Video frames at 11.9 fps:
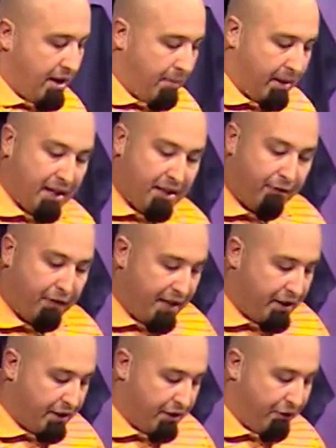because
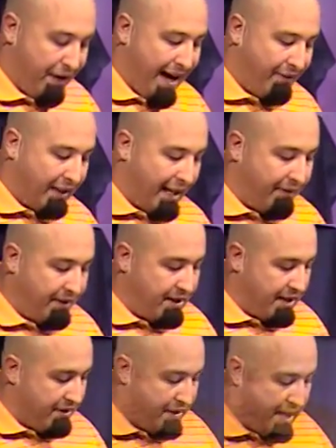Ephesians 5:11
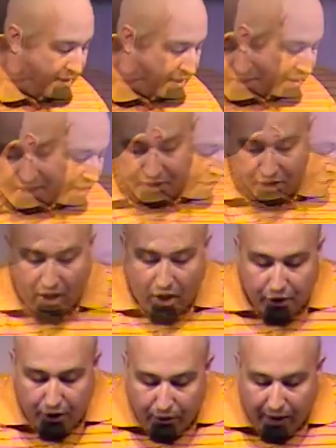says this it says
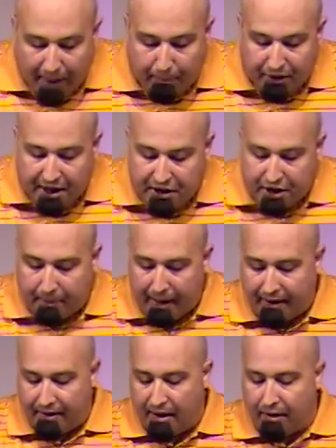do not
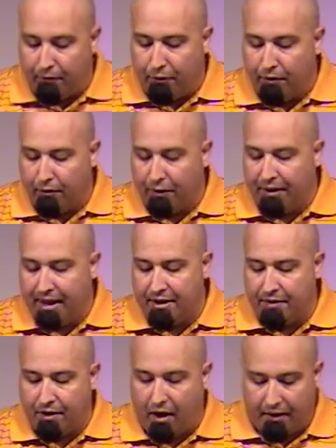participate in the unfruitful
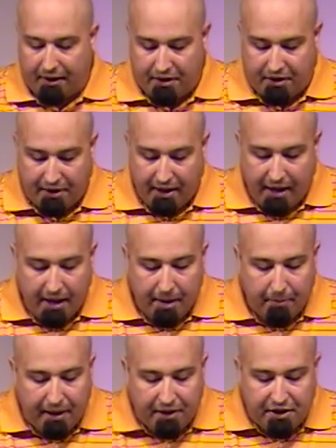deeds of darkness
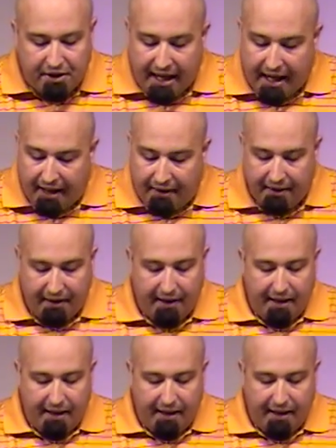but instead